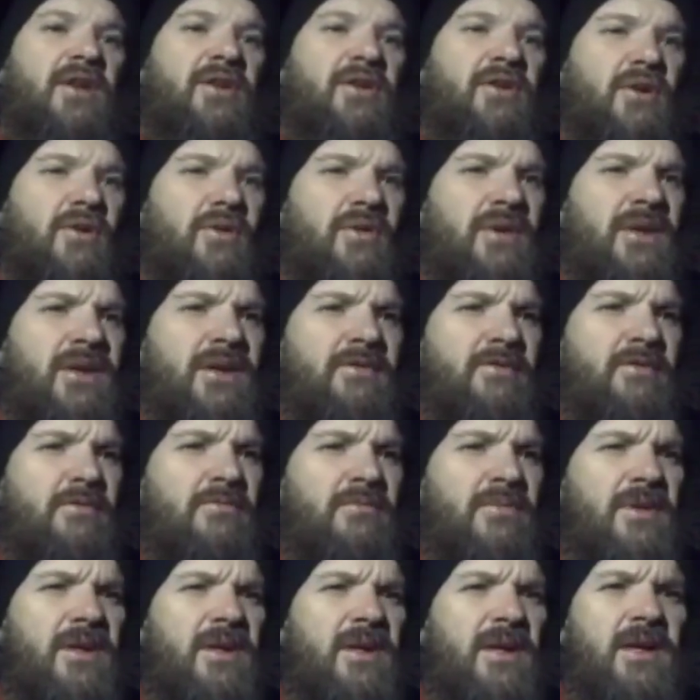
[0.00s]
don't give
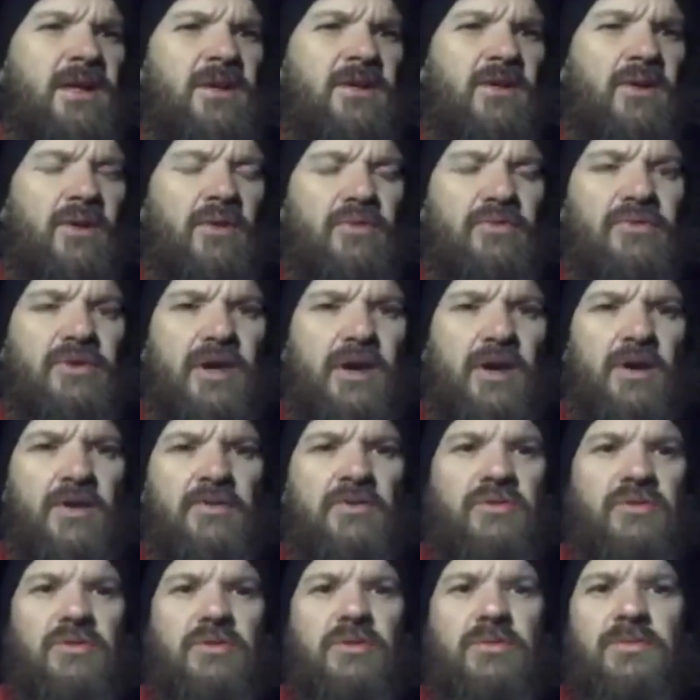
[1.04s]
them money, don't talk
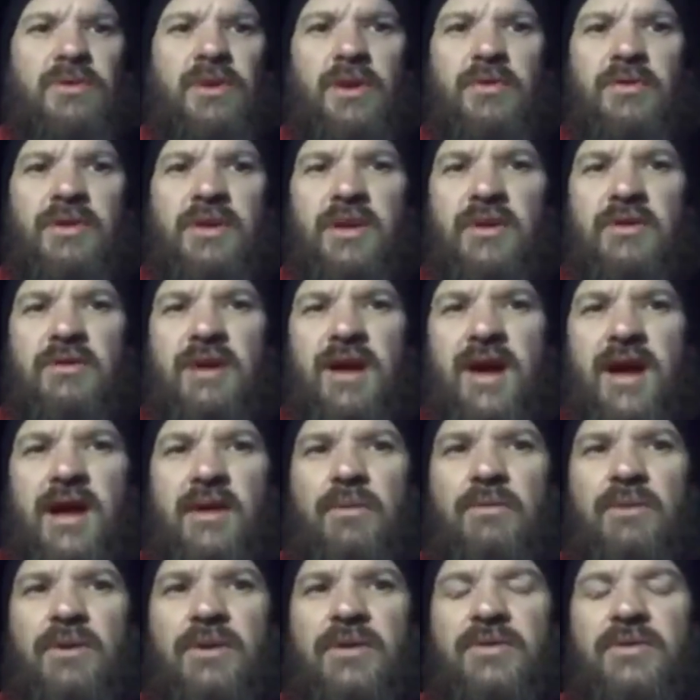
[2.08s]
to them, don't interact
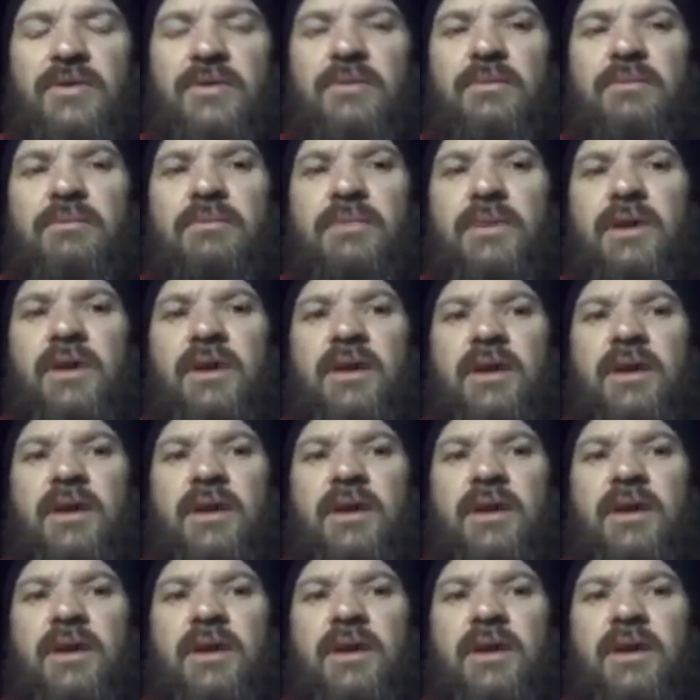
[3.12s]
with them.